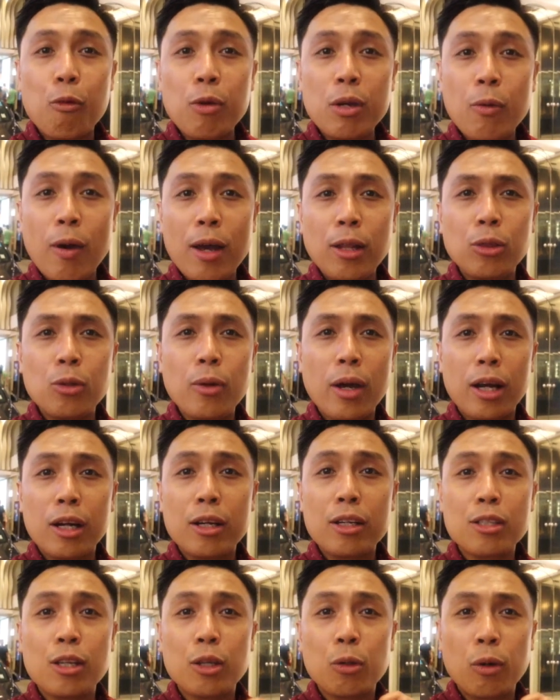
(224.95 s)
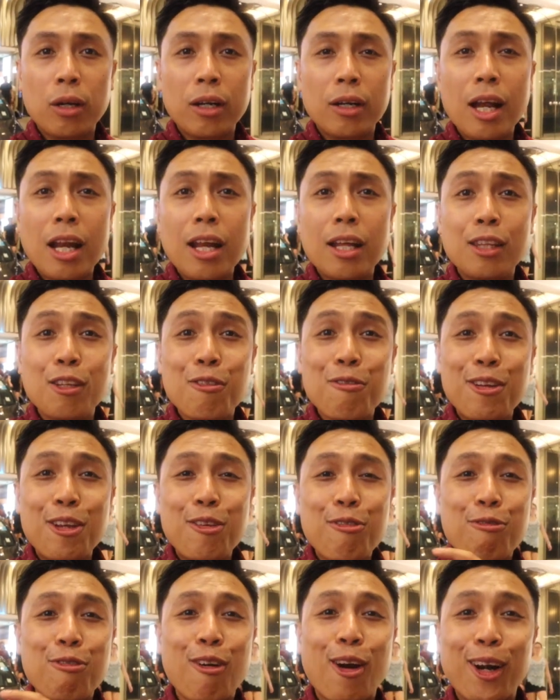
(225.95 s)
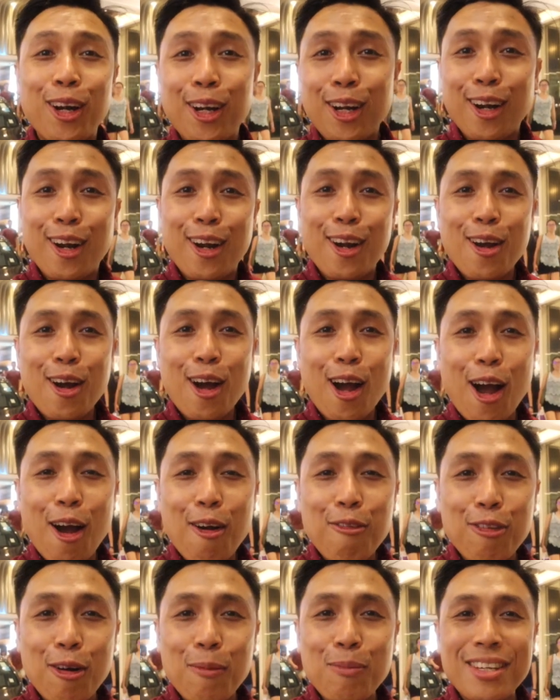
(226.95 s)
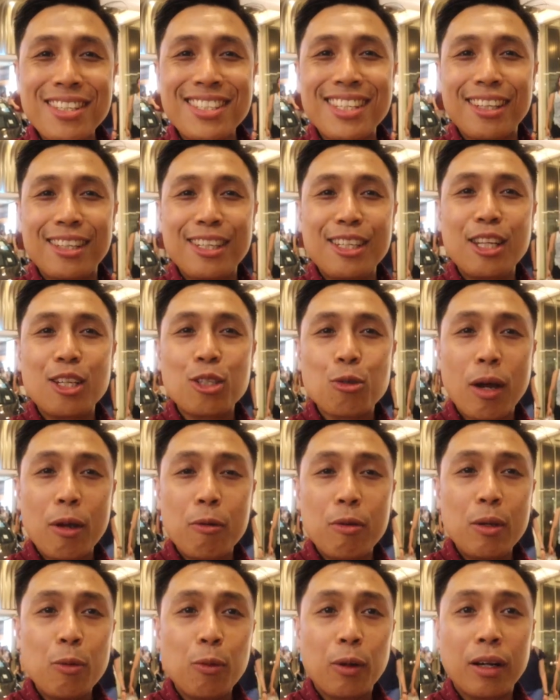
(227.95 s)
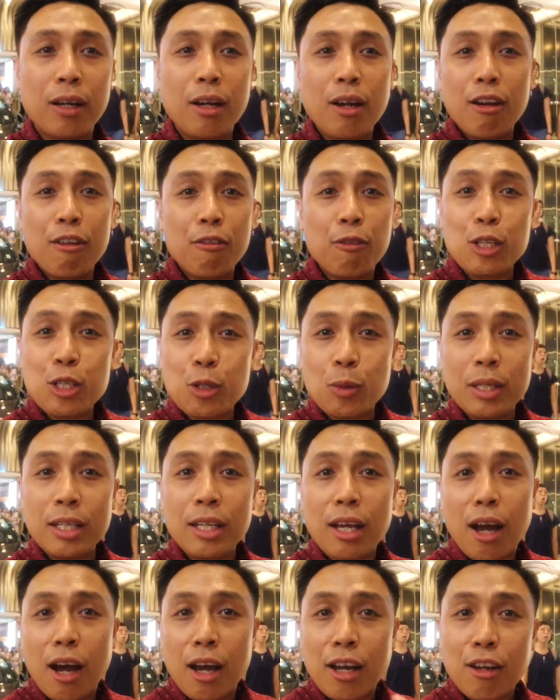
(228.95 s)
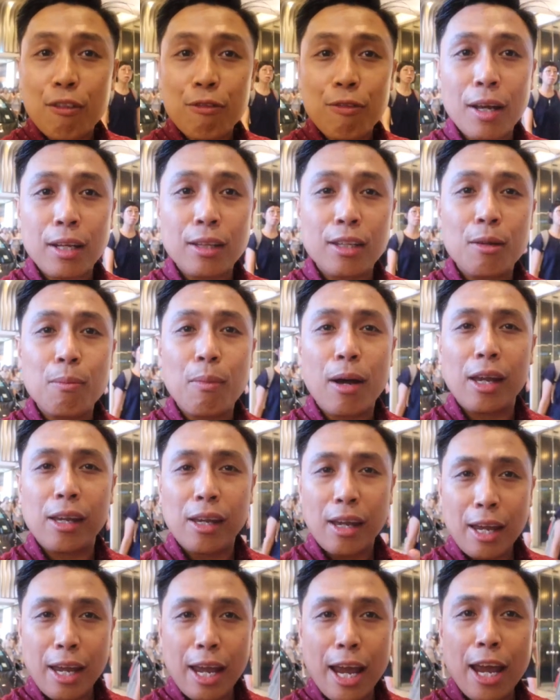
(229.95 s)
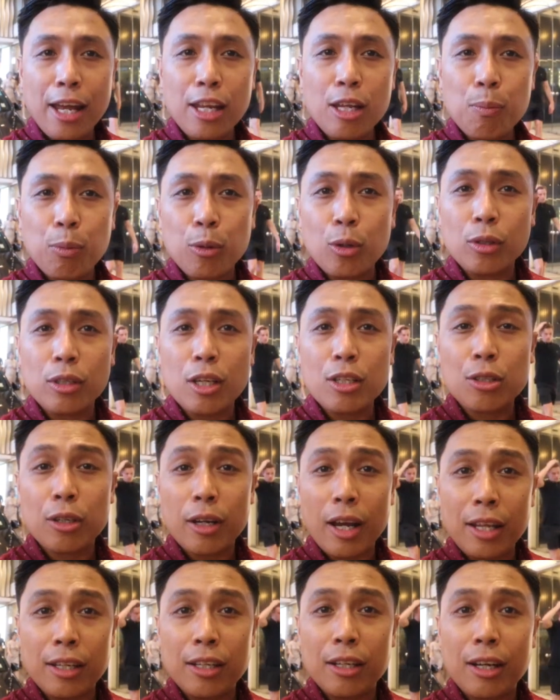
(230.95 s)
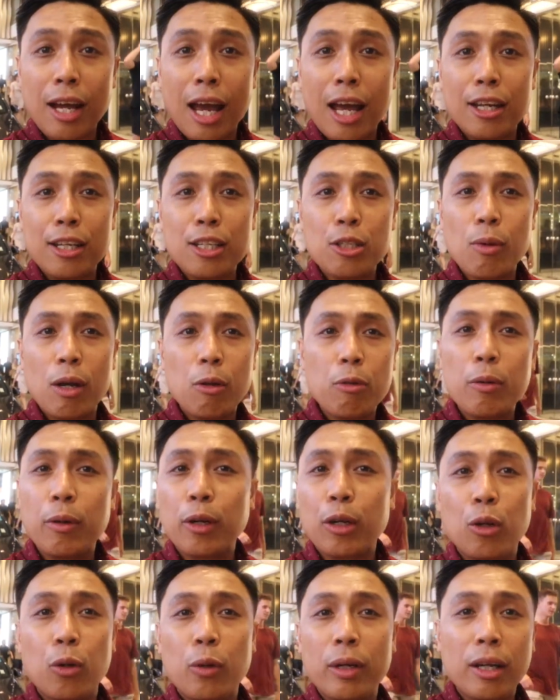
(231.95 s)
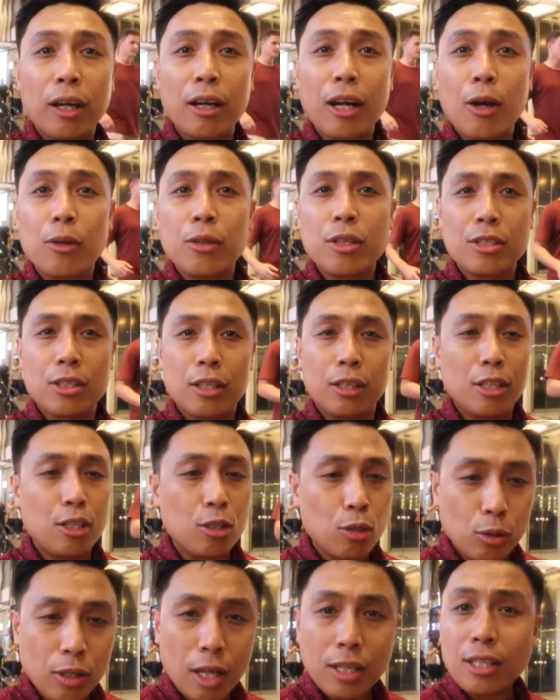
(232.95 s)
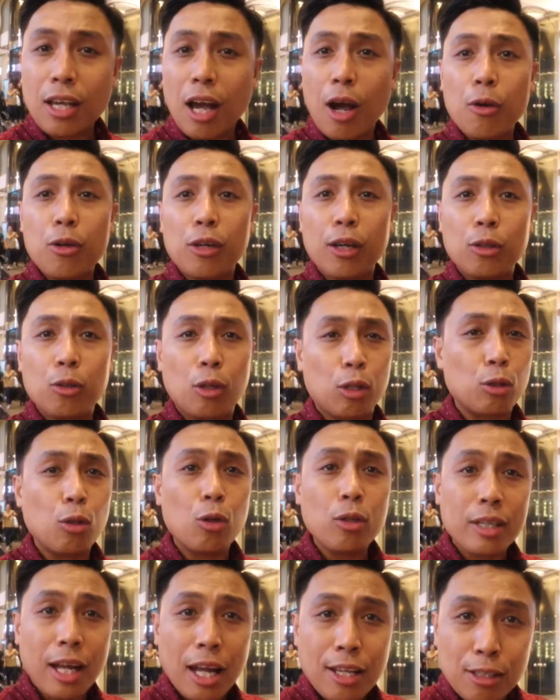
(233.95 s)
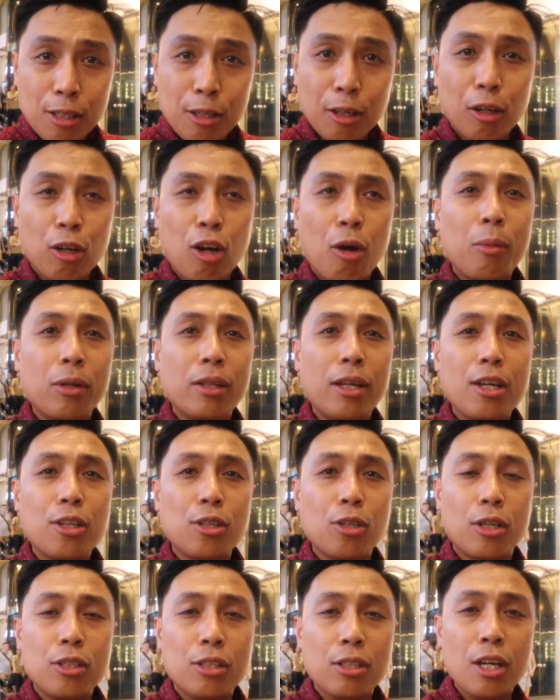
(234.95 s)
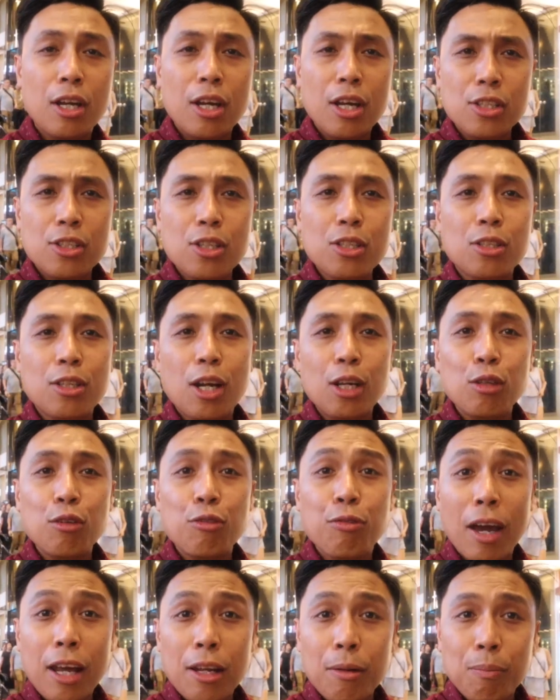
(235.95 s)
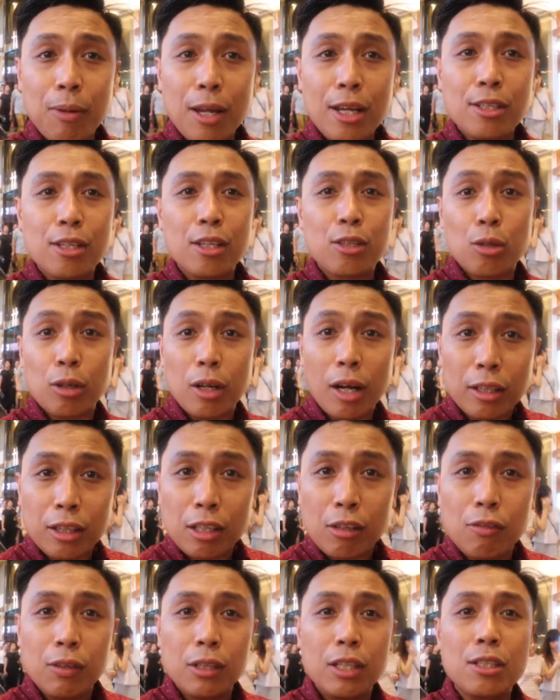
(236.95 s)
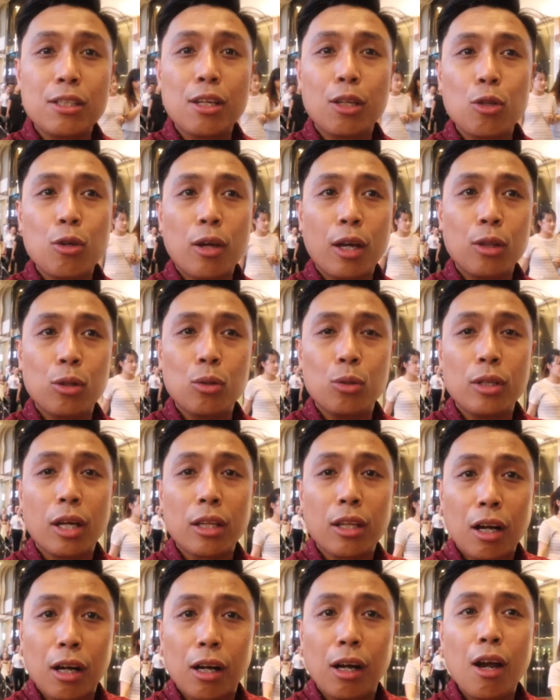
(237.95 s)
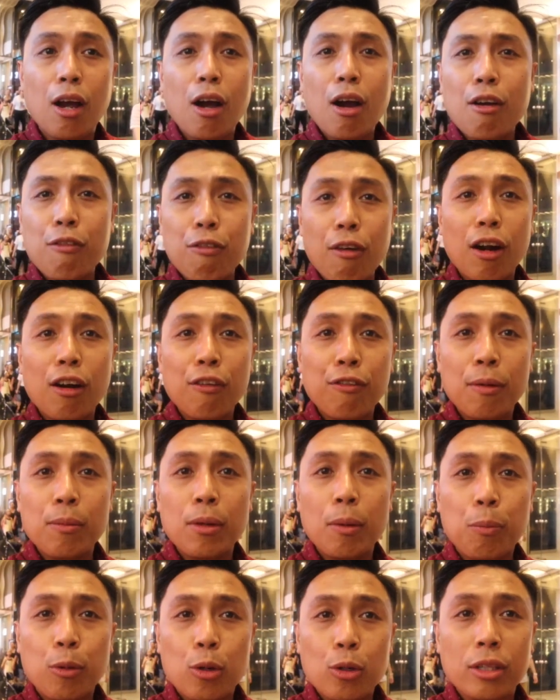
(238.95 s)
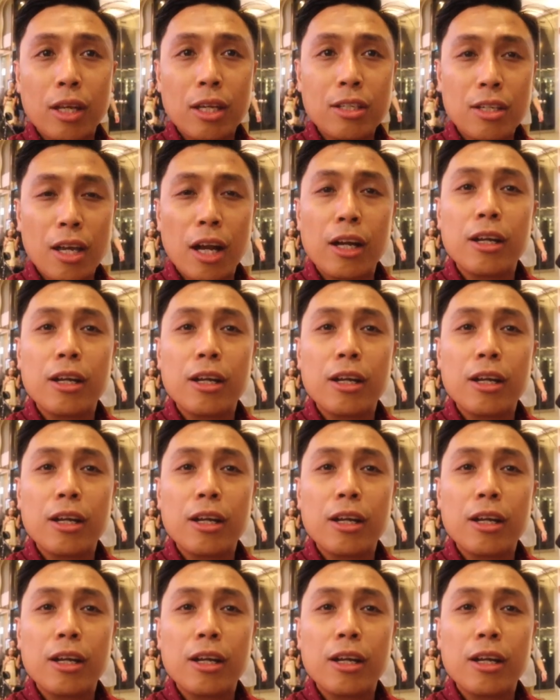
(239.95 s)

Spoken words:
We went to areas that were relatively far from the city. That's why we were virtually unaffected by any protests or any rallies while we were going around the city. So that's how you can do it. Don't cancel your accommodations. Just try to find places or activities that you can do that are far from the protest